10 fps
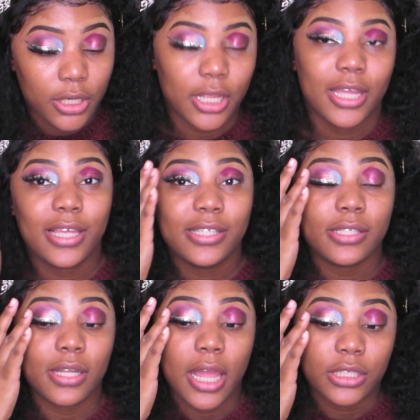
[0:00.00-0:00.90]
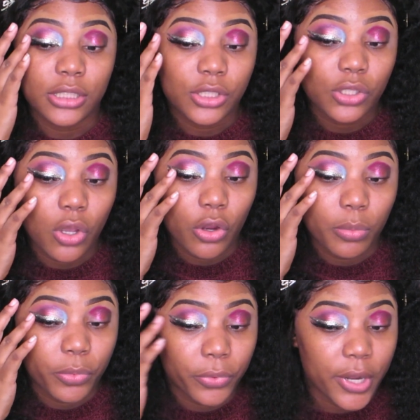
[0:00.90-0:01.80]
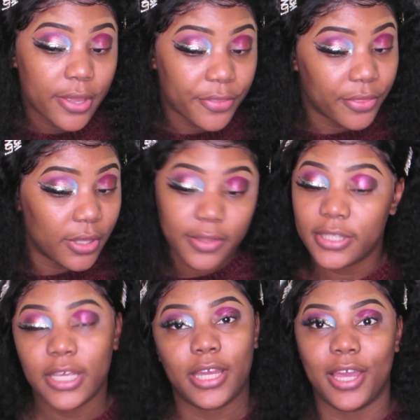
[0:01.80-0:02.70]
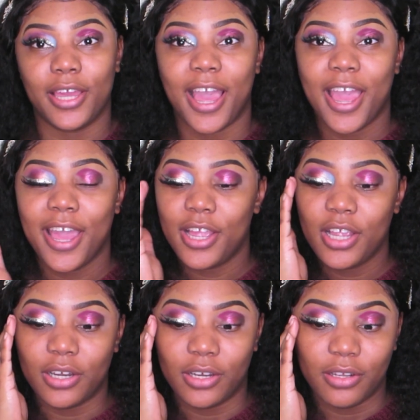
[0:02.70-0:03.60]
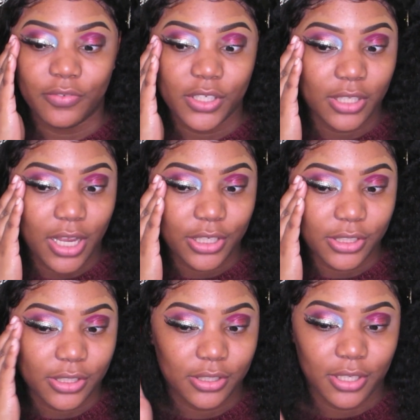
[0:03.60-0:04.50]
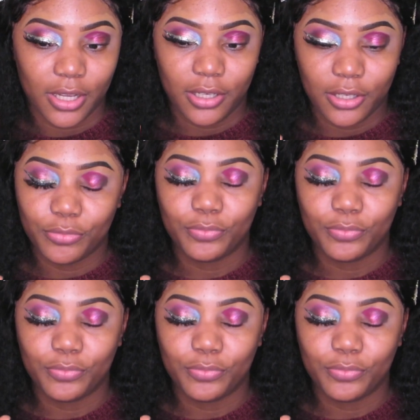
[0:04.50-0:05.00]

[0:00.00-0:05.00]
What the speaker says: These lashes are breathtaking. I love these lashes, like.